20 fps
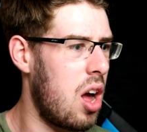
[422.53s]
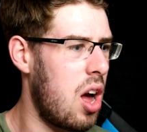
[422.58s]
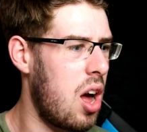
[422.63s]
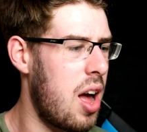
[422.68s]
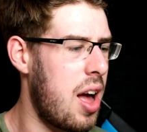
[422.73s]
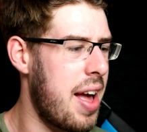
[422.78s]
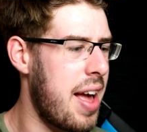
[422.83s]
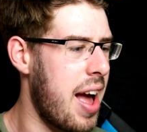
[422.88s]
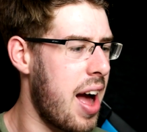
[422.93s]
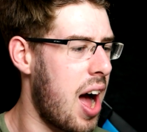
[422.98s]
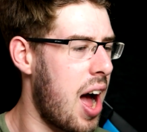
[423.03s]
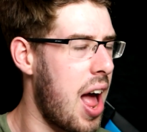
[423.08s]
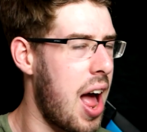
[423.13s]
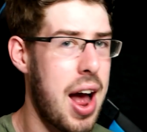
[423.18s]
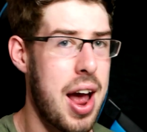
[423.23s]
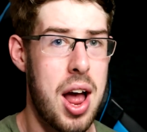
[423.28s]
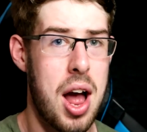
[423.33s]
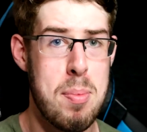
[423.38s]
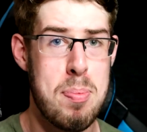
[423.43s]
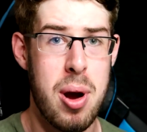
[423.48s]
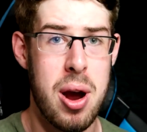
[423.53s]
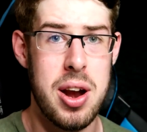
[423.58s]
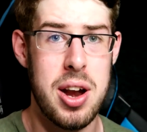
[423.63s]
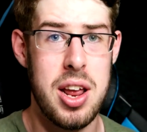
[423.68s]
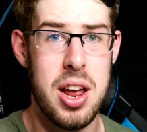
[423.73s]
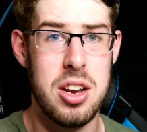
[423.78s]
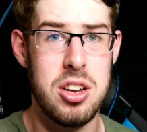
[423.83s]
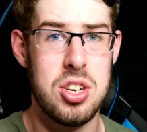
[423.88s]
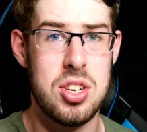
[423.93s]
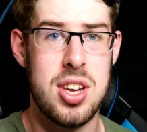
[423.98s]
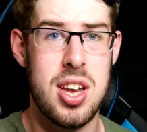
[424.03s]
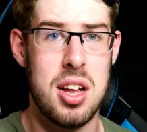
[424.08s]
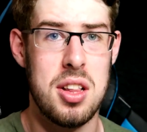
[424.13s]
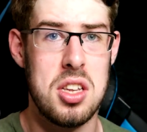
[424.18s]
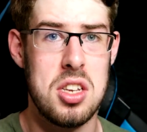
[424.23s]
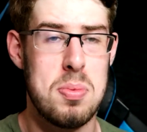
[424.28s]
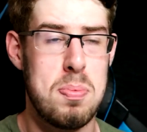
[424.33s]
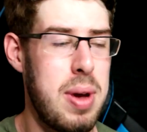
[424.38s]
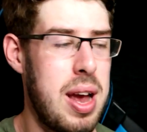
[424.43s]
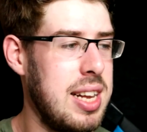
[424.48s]
I, I, apparently I just cut
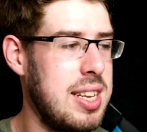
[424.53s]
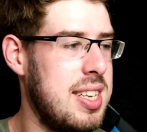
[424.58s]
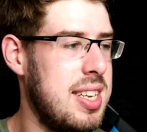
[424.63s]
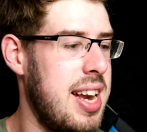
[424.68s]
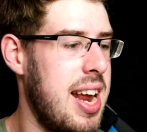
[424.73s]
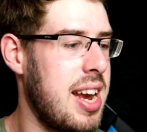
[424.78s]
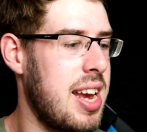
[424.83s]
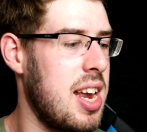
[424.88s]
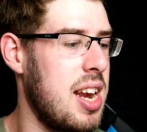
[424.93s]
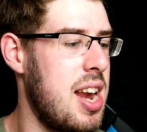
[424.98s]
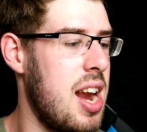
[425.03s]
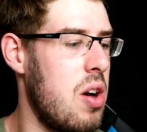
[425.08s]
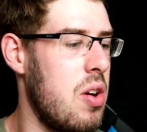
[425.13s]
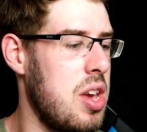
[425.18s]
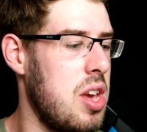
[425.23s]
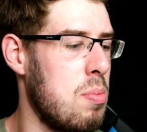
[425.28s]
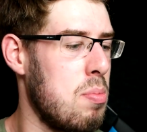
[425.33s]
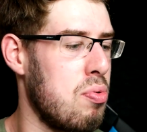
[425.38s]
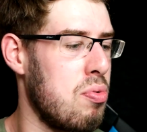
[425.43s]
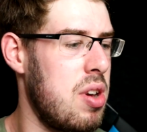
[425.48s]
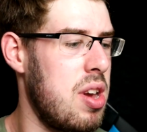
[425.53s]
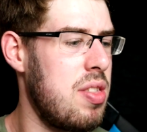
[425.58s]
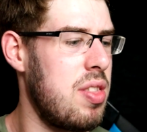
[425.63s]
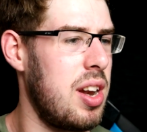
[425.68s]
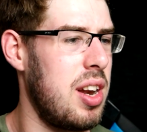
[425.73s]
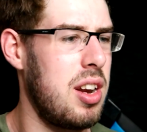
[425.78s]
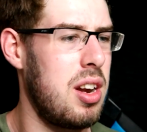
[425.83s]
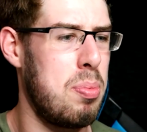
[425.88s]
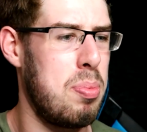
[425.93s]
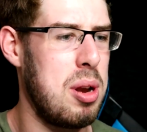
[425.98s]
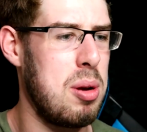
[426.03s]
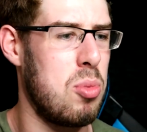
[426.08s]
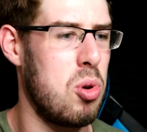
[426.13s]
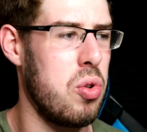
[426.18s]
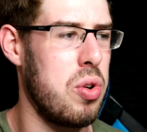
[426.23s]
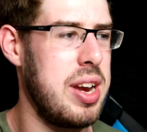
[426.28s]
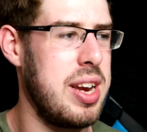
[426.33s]
this man's neck and now he can breathe a little bit more